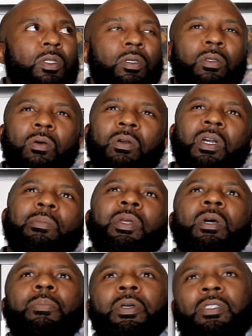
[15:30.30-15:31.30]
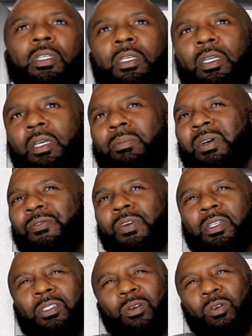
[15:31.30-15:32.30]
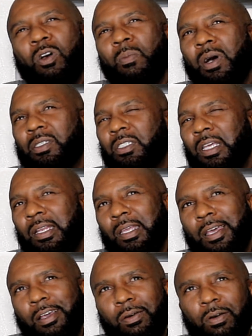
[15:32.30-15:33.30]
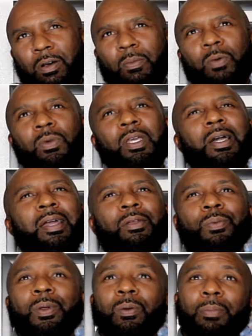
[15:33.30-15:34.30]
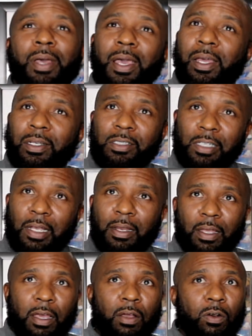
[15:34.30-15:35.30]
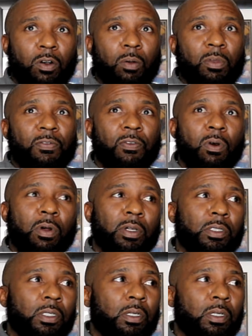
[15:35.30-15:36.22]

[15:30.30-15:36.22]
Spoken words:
you know, coming up as a kid, motherfuckers don't know about San Diego, homie. We got it real bad in San Diego, homie, far